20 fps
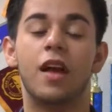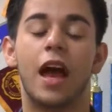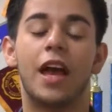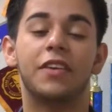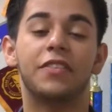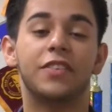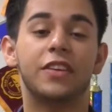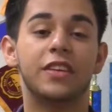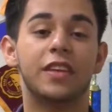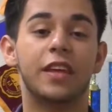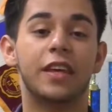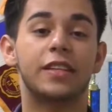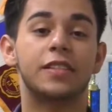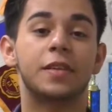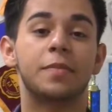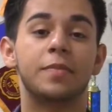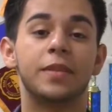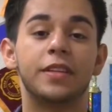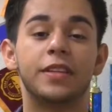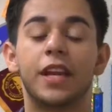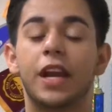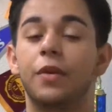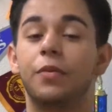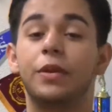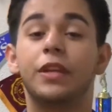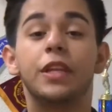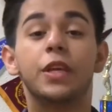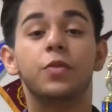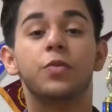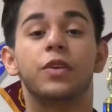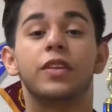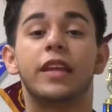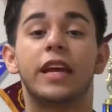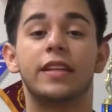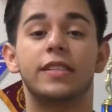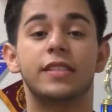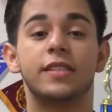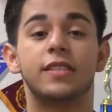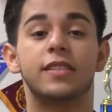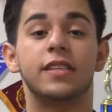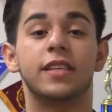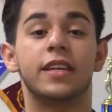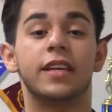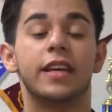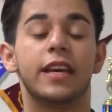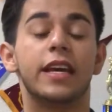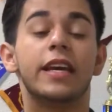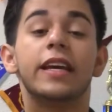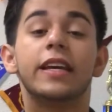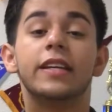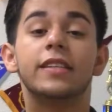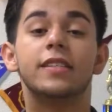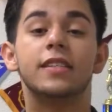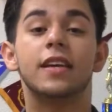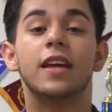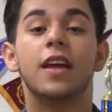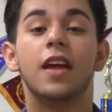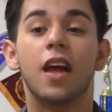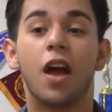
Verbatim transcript: I feel like something that I really would like to see is